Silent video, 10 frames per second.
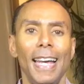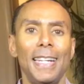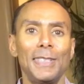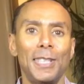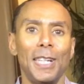And
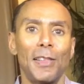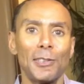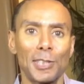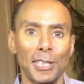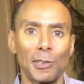as another
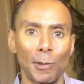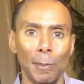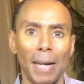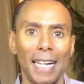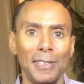gentle
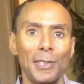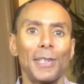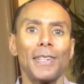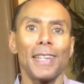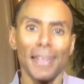reminder,
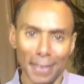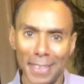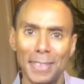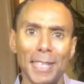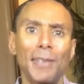
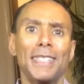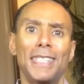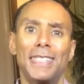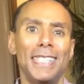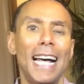this series
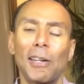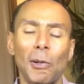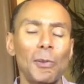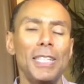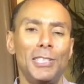is not
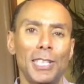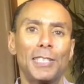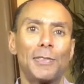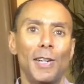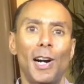only
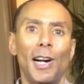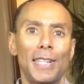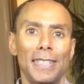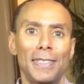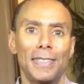just for
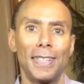artists,